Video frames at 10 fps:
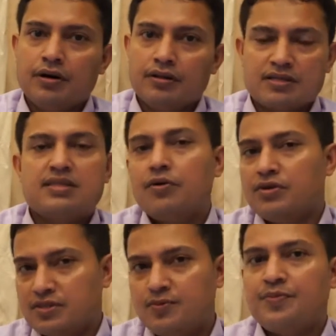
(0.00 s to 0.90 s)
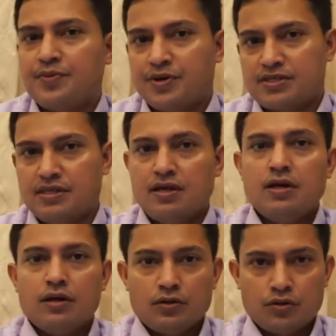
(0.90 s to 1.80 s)
The sound is 50%
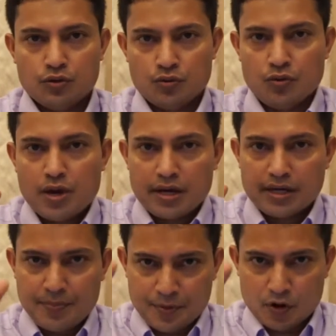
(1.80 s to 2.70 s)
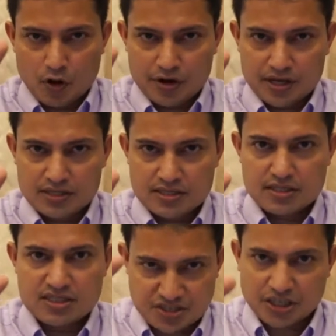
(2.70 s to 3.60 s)
to keep your audience
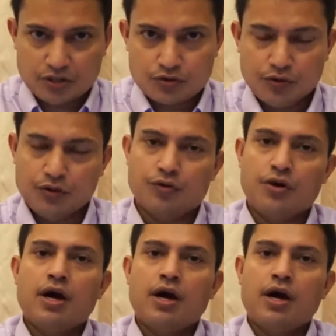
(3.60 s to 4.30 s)
stick to your